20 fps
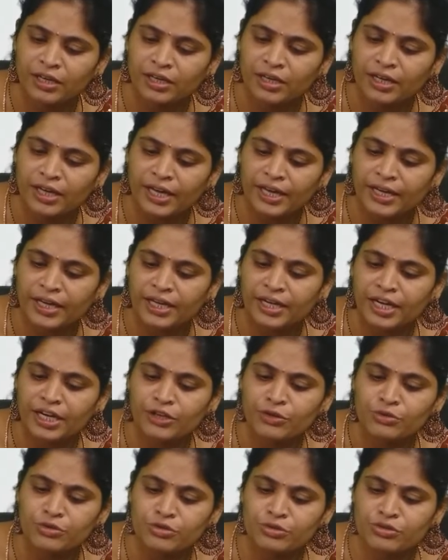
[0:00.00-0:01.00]
Again, I
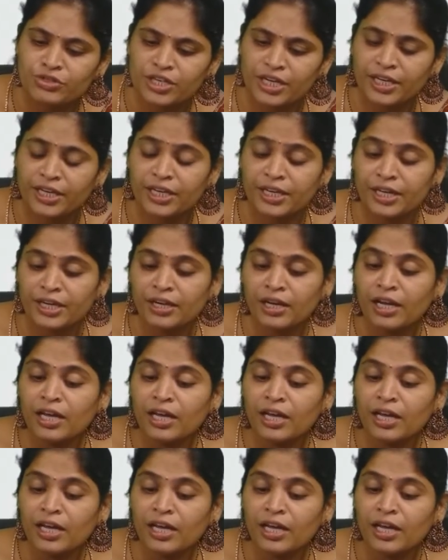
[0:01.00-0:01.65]
used to check here,